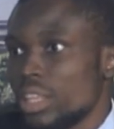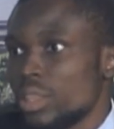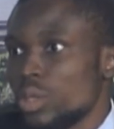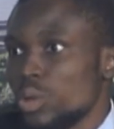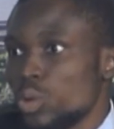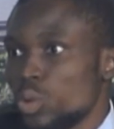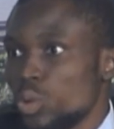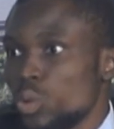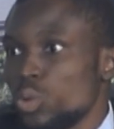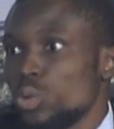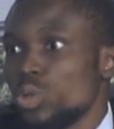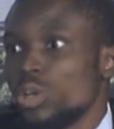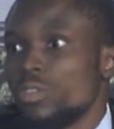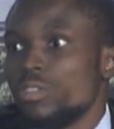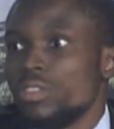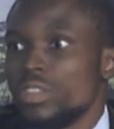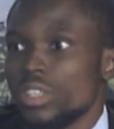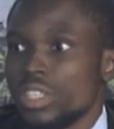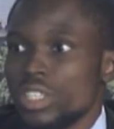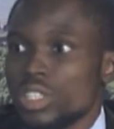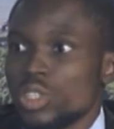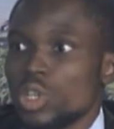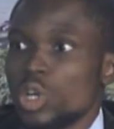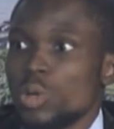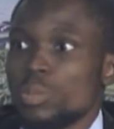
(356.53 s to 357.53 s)
the hold of
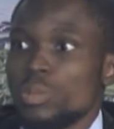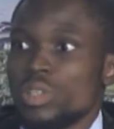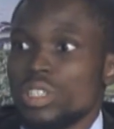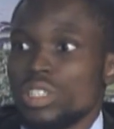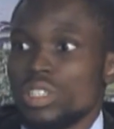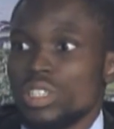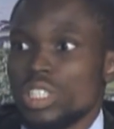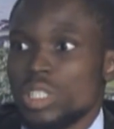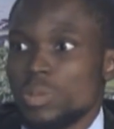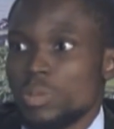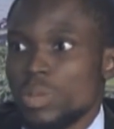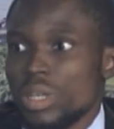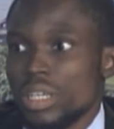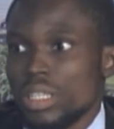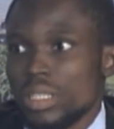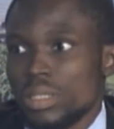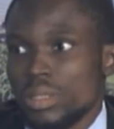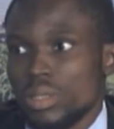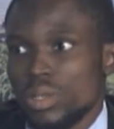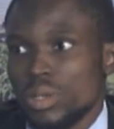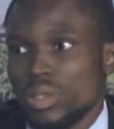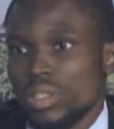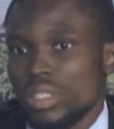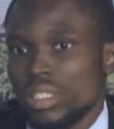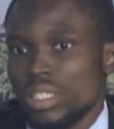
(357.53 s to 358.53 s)
these companies in the space,
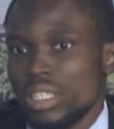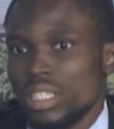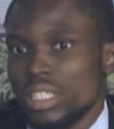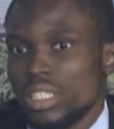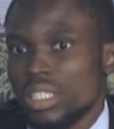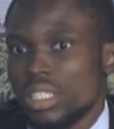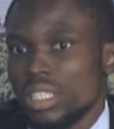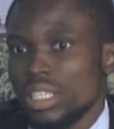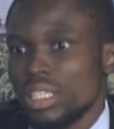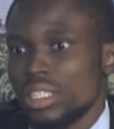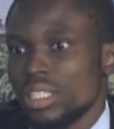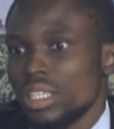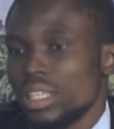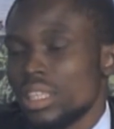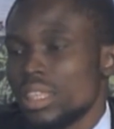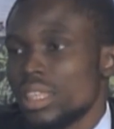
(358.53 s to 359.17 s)
because it's a